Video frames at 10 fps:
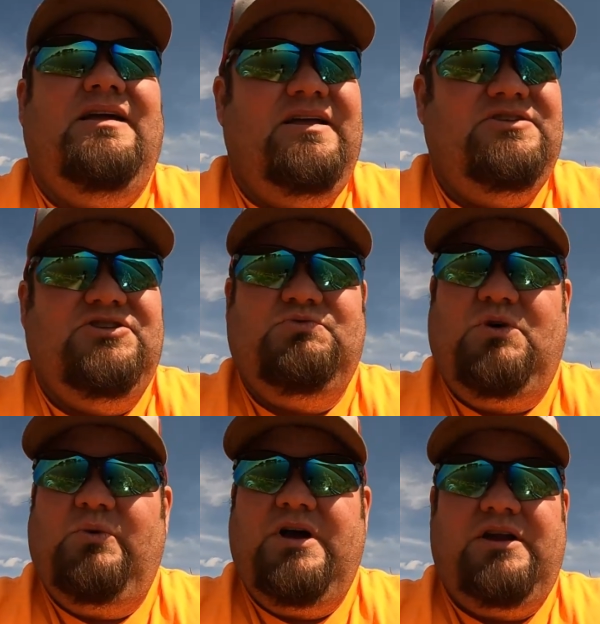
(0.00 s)
it's just
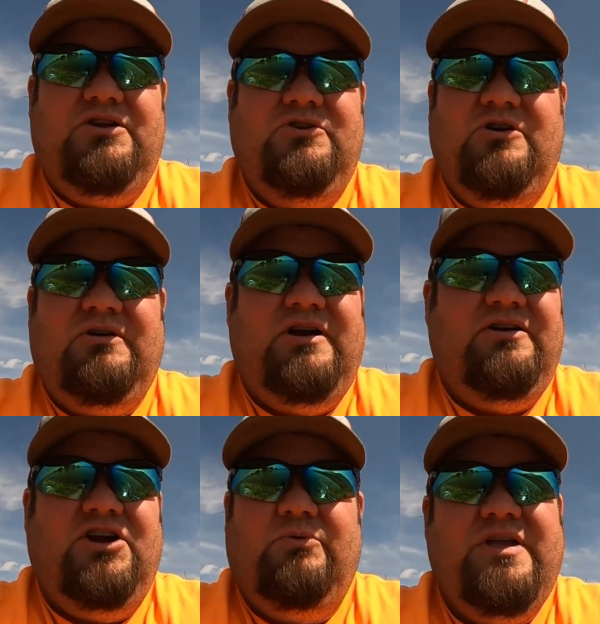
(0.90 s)
what we got to do
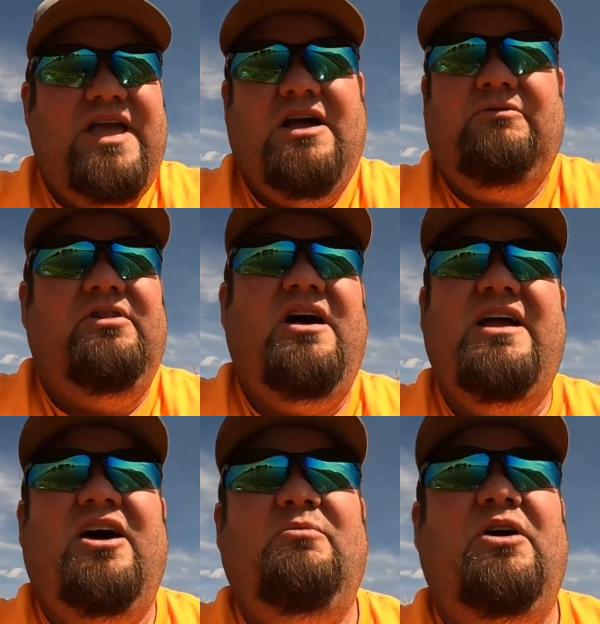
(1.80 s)
around here. We can't
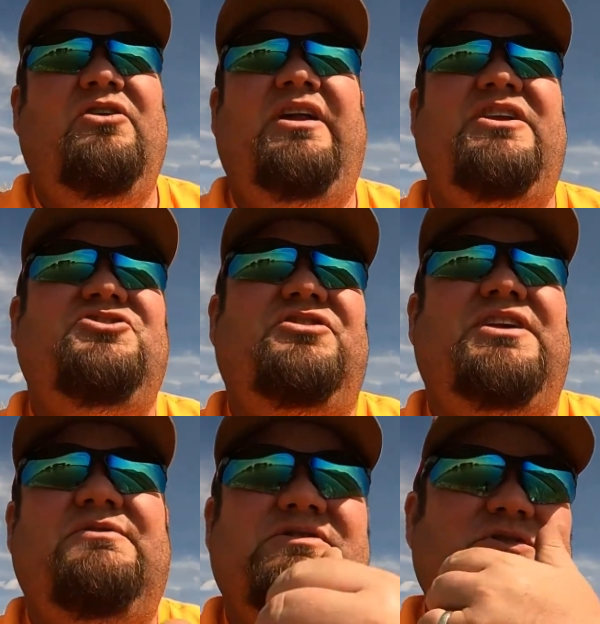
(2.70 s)
rely on Mother Nature to
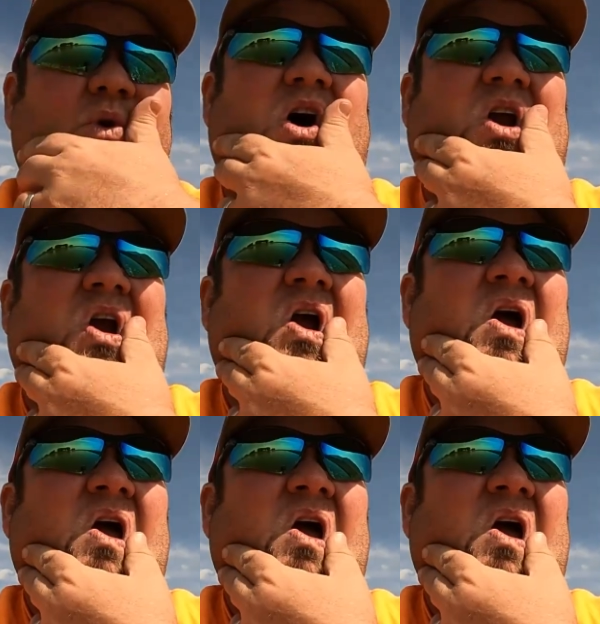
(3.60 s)
give us the water.